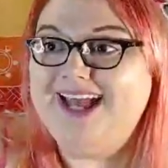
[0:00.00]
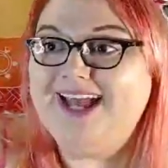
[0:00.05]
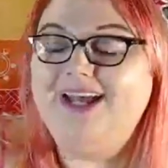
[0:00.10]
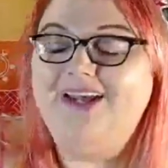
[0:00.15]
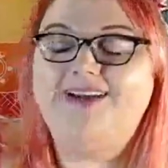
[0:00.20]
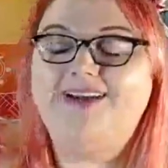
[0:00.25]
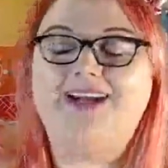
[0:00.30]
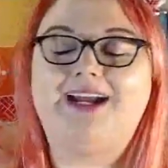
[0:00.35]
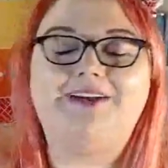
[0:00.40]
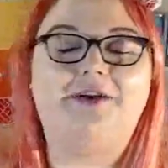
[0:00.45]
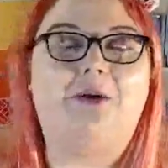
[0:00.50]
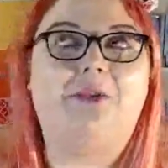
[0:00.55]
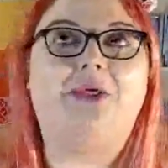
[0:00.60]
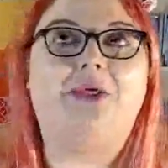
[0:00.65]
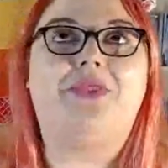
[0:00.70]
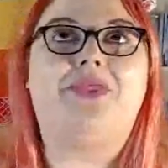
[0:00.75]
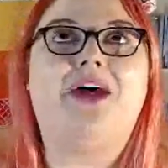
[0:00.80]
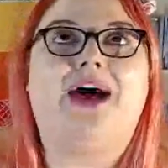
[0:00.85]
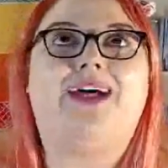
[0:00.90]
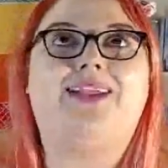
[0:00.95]
and I know
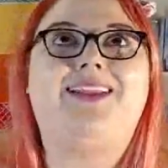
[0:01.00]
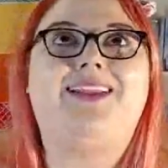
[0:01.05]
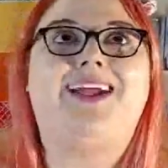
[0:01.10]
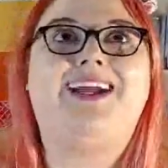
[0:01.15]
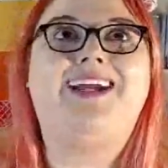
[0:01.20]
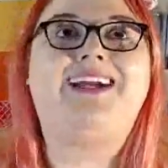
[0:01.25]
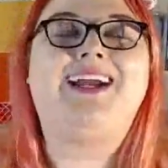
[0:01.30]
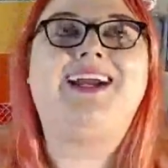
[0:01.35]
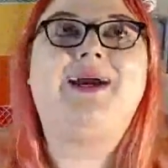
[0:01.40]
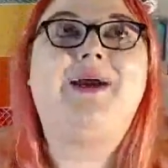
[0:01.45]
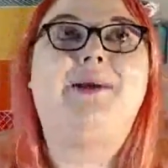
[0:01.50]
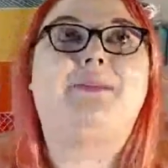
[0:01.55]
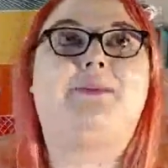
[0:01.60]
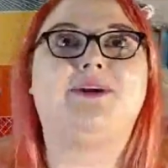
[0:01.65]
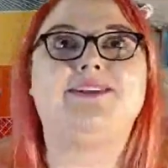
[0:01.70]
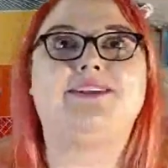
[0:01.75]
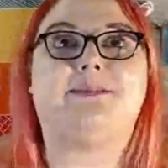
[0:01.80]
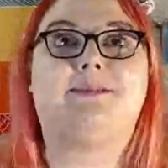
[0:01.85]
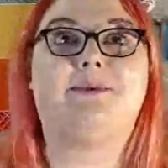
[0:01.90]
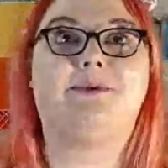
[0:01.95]
that like
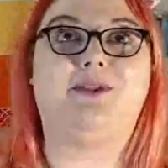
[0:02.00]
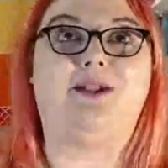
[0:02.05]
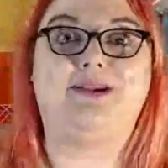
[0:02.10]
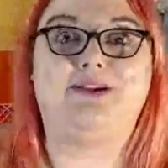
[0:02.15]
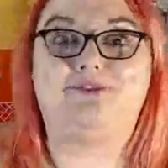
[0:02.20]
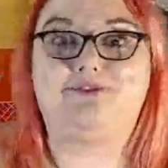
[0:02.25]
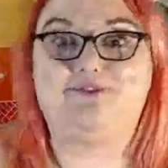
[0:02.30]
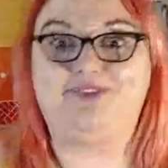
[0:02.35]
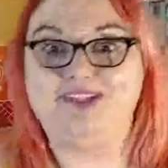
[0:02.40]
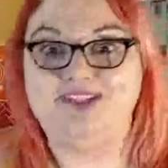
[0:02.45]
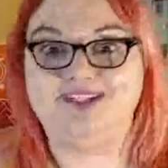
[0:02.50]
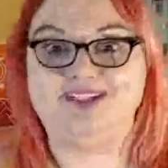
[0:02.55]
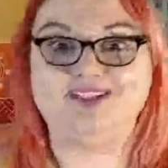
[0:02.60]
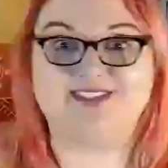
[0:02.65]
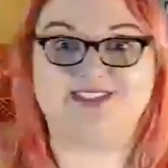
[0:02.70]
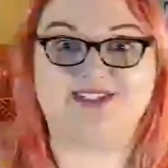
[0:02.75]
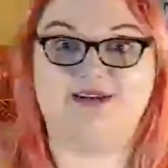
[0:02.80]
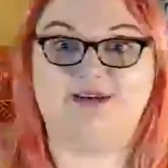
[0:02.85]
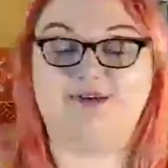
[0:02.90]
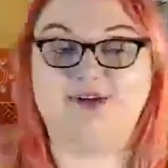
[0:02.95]
brings up a lot of feelings
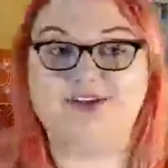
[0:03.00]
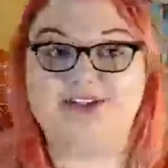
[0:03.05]
of,